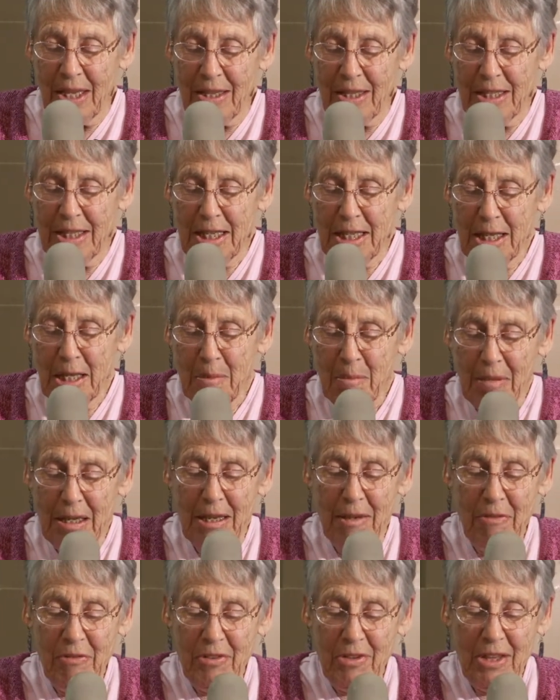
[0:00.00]
The team
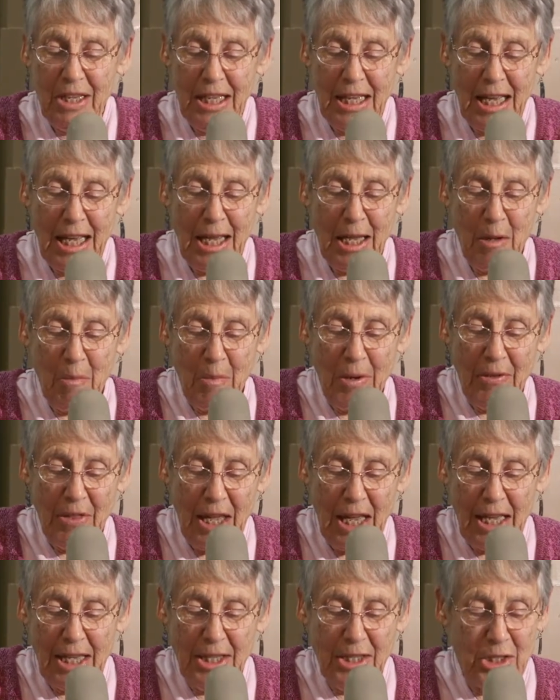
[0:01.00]
left for the game with
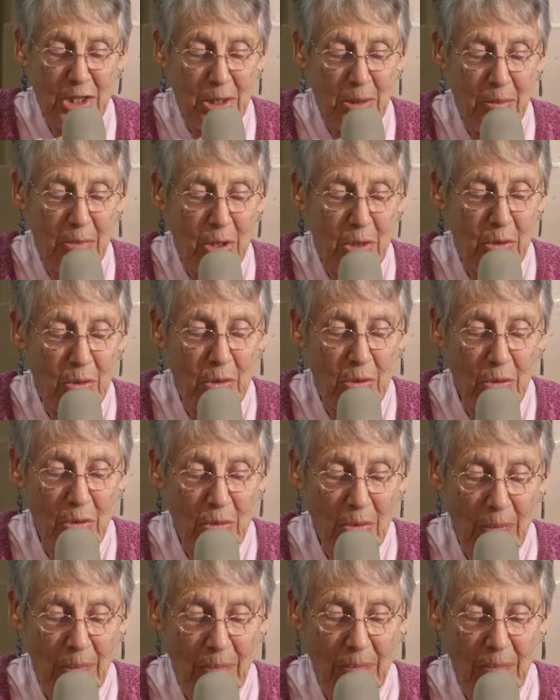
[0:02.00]
handsome new